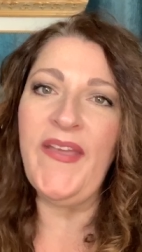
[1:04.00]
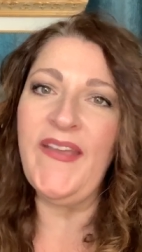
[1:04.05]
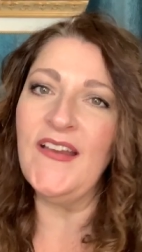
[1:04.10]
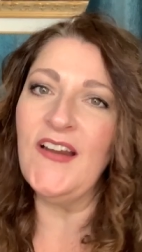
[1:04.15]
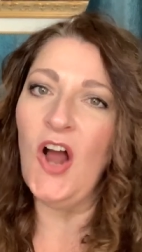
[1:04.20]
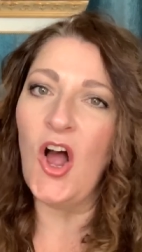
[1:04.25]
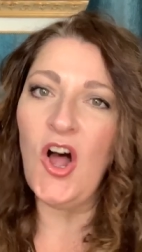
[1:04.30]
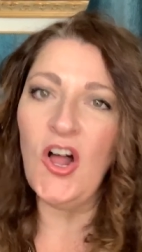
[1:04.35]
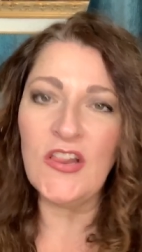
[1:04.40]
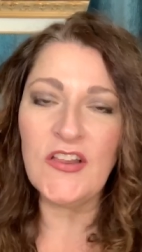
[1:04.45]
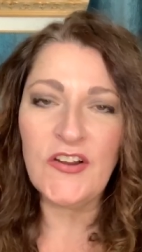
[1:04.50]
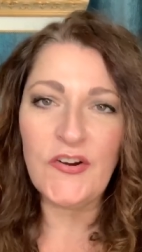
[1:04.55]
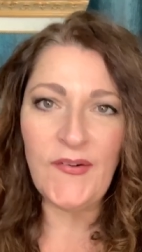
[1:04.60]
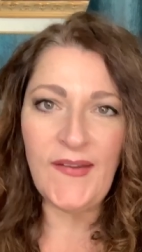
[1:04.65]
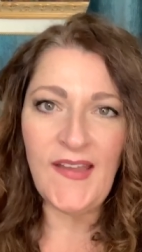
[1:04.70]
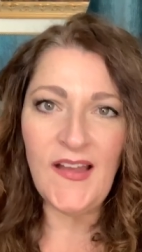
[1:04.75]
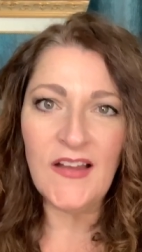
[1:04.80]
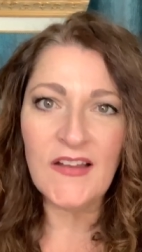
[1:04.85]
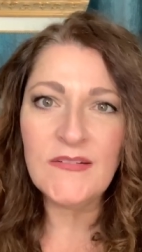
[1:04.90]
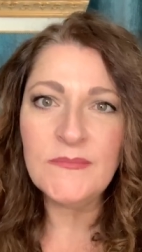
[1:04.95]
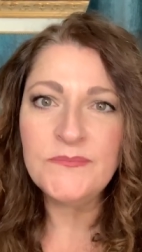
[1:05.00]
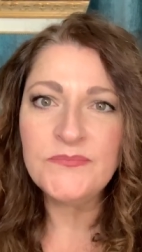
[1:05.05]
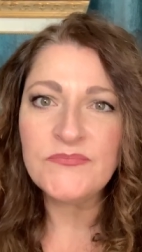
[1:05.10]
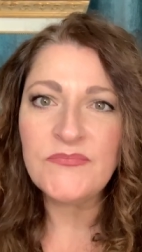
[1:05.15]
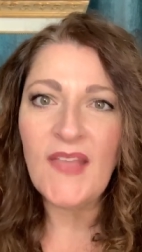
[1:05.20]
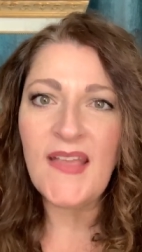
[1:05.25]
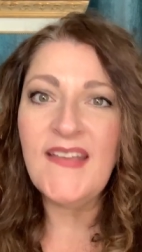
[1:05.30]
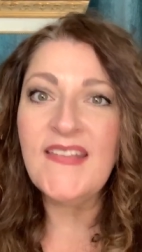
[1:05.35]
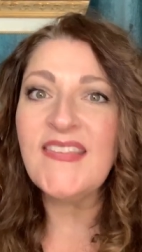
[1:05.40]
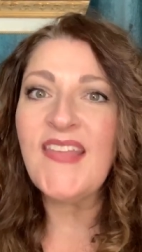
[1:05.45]
can all agree on
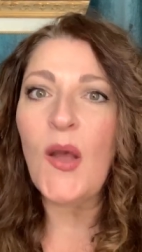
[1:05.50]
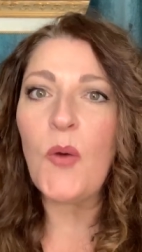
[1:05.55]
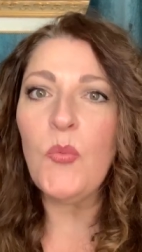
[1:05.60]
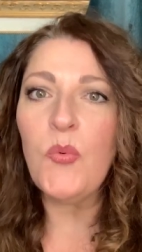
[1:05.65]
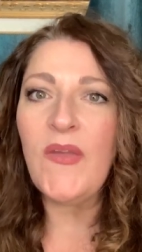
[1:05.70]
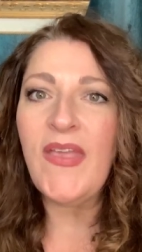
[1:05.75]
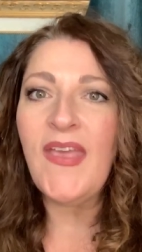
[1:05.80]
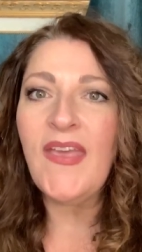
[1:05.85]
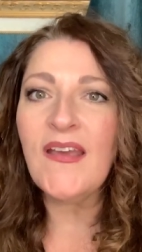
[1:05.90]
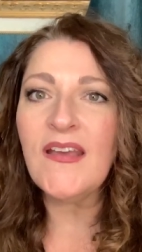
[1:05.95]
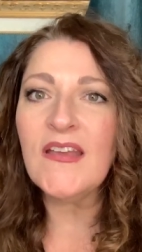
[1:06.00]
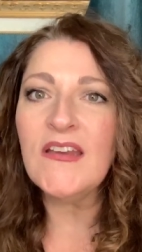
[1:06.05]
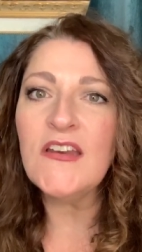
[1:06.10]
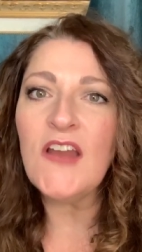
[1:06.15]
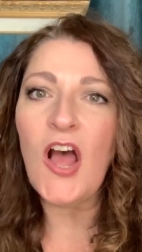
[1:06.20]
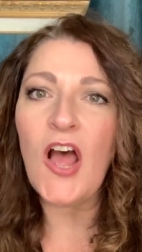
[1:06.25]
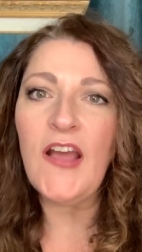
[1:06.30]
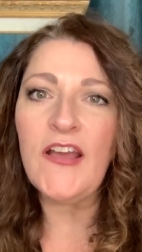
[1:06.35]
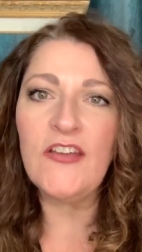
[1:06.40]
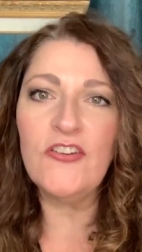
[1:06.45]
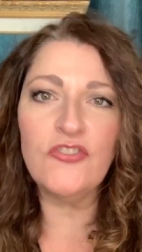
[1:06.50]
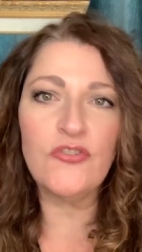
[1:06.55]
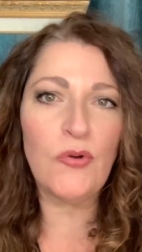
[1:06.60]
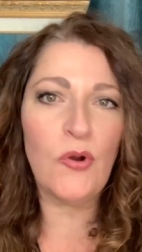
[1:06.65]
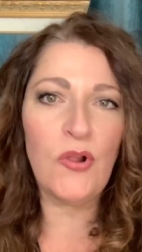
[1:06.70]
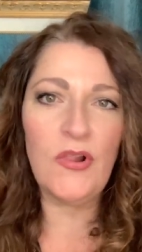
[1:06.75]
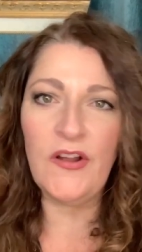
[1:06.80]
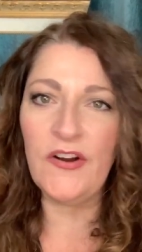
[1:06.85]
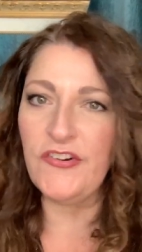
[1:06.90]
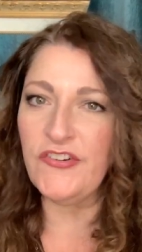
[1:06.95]
is that we cannot
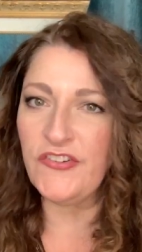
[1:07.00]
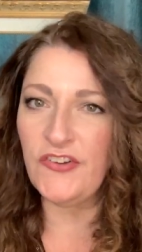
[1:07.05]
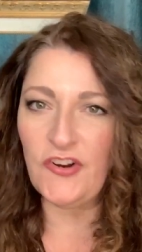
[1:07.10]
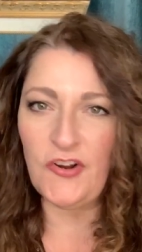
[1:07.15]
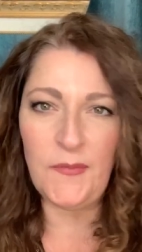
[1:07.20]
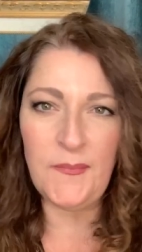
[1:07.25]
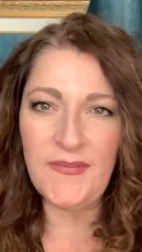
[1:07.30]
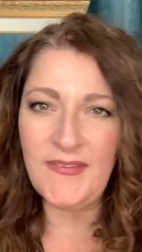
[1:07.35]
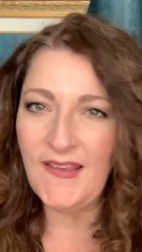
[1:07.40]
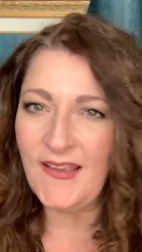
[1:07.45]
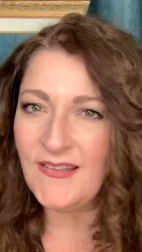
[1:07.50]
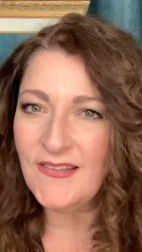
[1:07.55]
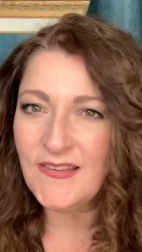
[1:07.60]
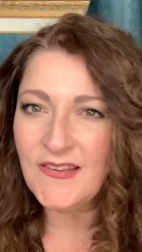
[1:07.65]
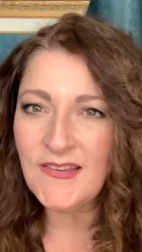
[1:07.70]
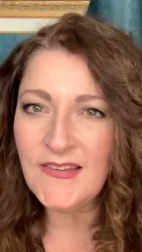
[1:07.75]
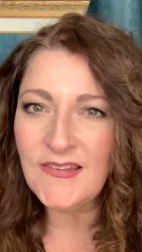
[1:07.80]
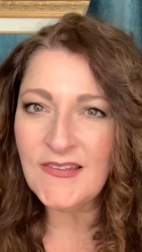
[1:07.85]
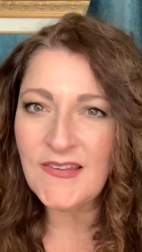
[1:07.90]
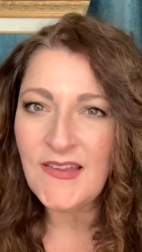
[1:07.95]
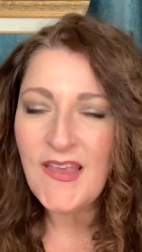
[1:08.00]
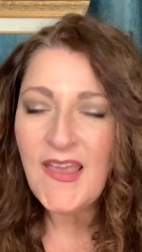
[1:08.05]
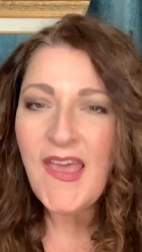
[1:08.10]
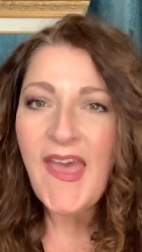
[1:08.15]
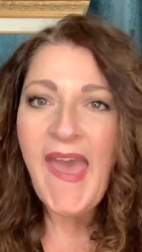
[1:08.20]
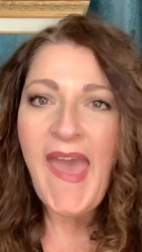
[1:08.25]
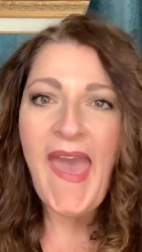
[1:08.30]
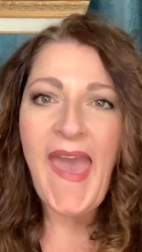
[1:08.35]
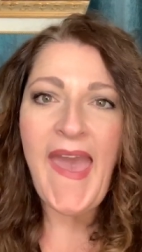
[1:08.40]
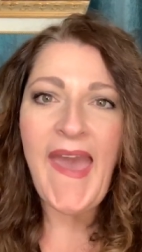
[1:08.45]
control our circumstances,
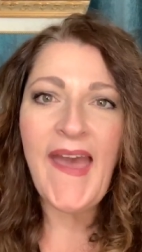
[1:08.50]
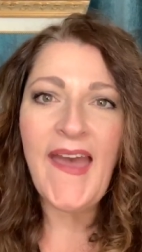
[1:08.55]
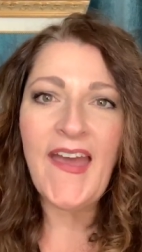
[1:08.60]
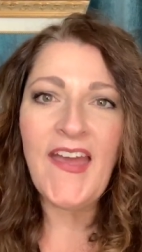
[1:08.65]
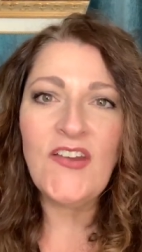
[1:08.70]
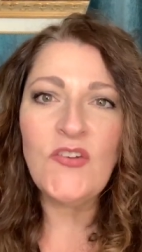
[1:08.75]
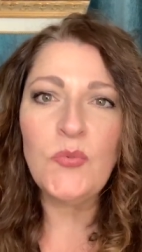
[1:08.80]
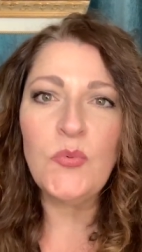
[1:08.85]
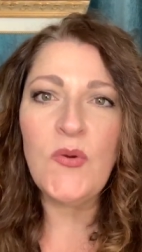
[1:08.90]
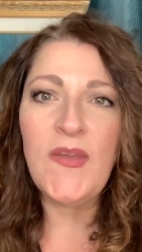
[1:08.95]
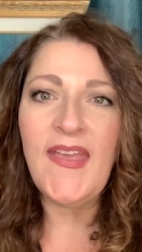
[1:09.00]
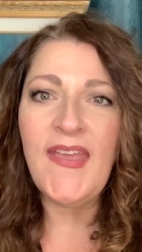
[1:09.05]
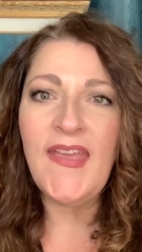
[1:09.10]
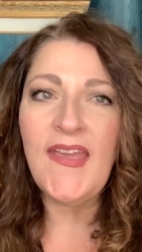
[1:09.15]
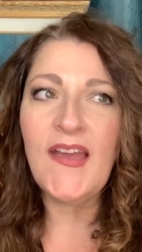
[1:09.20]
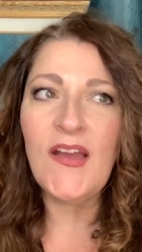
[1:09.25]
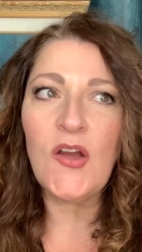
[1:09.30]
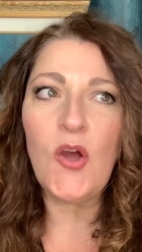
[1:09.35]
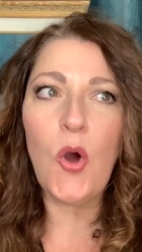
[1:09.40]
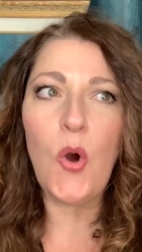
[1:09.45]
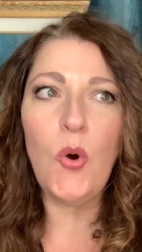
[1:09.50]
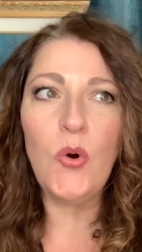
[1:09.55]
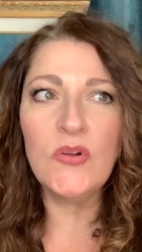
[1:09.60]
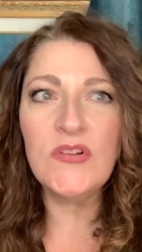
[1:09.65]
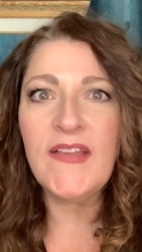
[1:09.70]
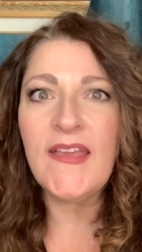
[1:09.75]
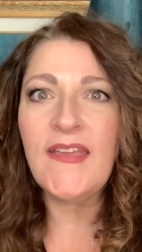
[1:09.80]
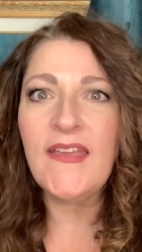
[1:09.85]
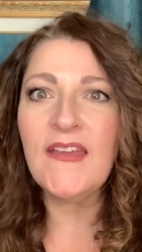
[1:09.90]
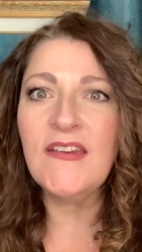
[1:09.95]
and we
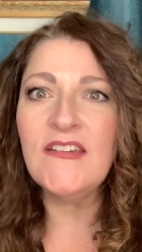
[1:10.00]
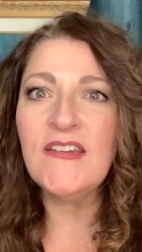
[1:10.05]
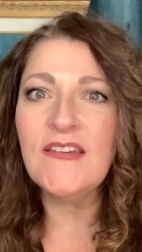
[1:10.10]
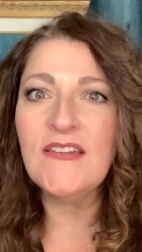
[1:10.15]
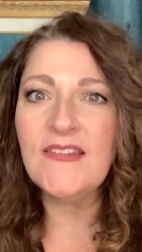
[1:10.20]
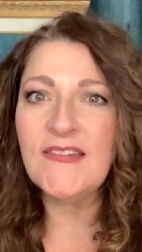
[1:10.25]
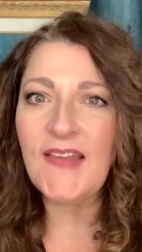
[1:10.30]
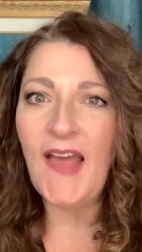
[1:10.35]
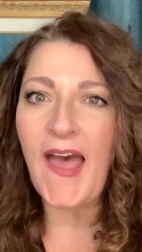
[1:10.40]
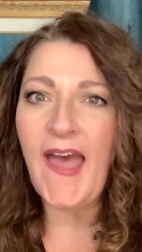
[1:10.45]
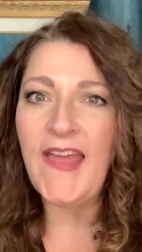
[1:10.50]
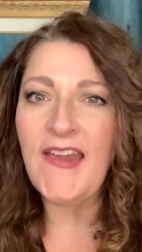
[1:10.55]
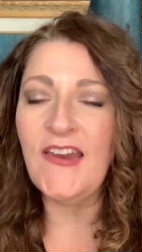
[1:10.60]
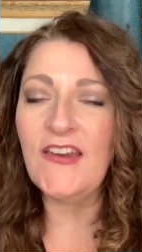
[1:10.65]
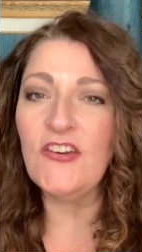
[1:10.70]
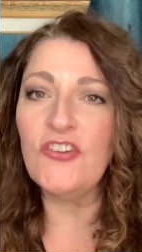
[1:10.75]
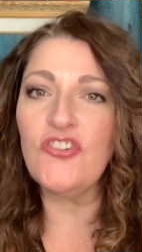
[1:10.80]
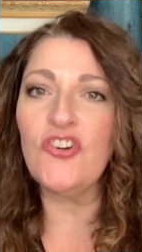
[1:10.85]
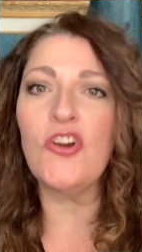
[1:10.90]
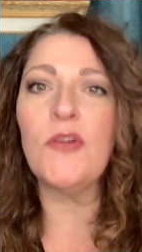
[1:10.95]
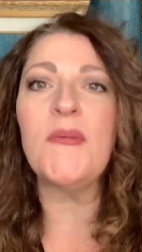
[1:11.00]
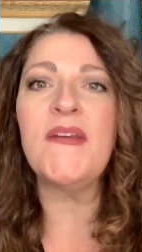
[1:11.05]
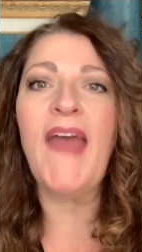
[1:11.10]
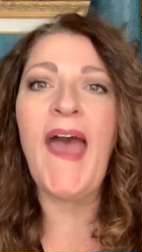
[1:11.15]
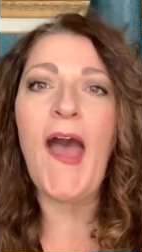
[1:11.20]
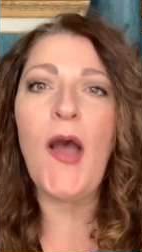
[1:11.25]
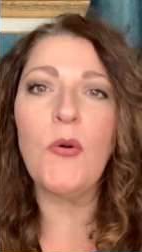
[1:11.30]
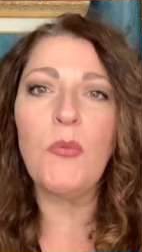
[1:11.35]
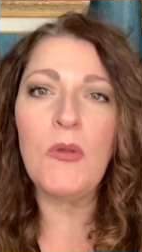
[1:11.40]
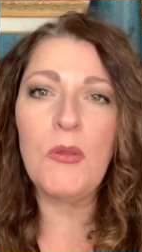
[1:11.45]
only can decide and determine
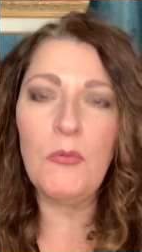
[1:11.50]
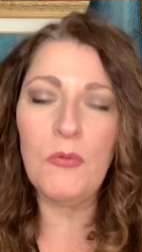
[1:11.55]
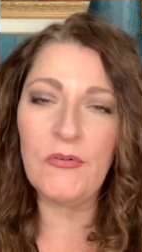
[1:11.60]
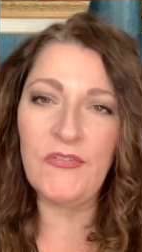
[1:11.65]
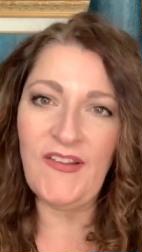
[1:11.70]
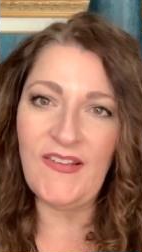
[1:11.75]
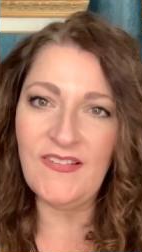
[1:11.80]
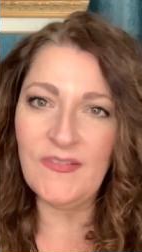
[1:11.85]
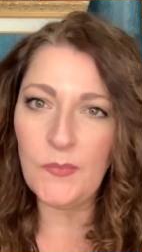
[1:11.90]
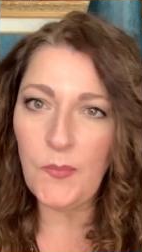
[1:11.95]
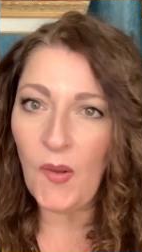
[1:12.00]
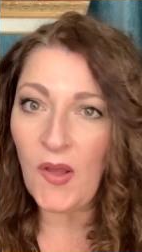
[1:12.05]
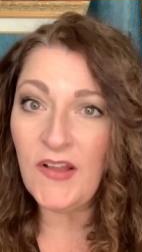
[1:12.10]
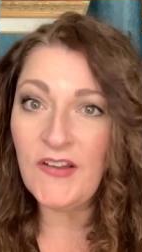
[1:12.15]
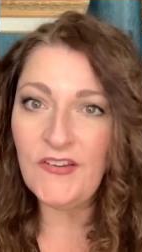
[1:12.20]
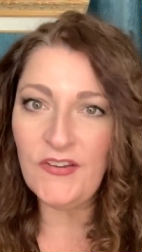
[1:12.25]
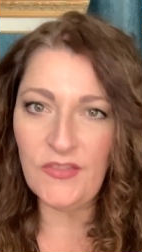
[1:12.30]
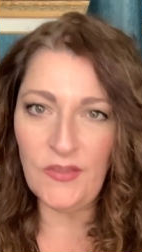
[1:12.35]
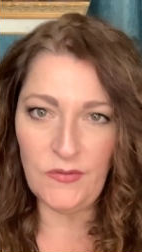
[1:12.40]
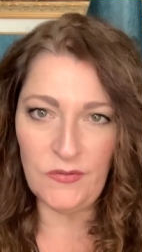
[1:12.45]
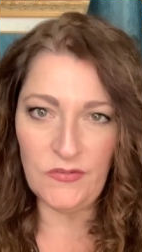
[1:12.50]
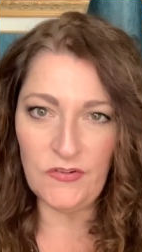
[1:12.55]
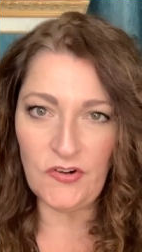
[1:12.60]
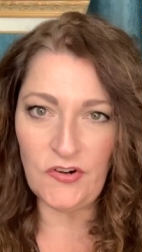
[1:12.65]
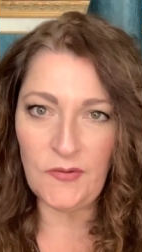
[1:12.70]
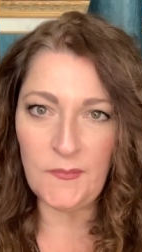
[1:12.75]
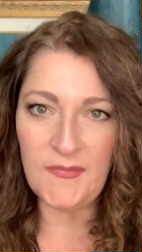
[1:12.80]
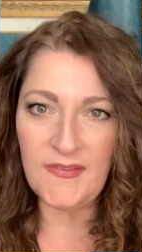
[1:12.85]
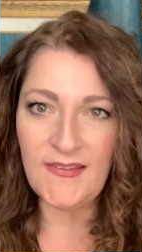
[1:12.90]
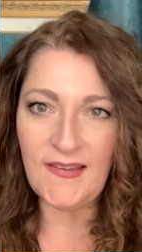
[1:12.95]
how we will respond to those
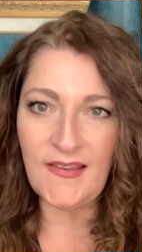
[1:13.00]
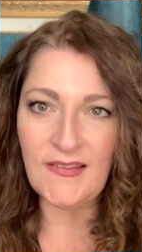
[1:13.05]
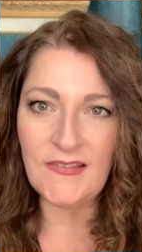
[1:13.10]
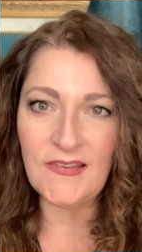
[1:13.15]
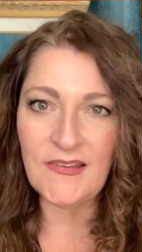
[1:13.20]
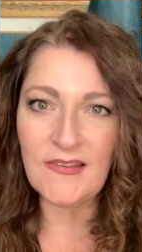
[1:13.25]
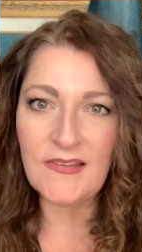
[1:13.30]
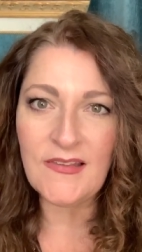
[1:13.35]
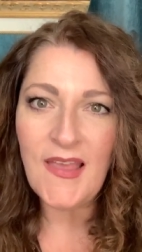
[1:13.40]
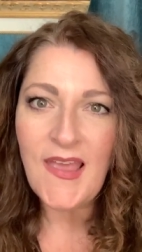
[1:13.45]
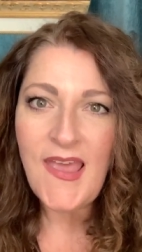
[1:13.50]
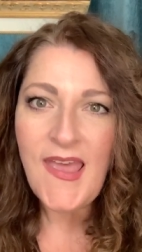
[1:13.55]
circumstances.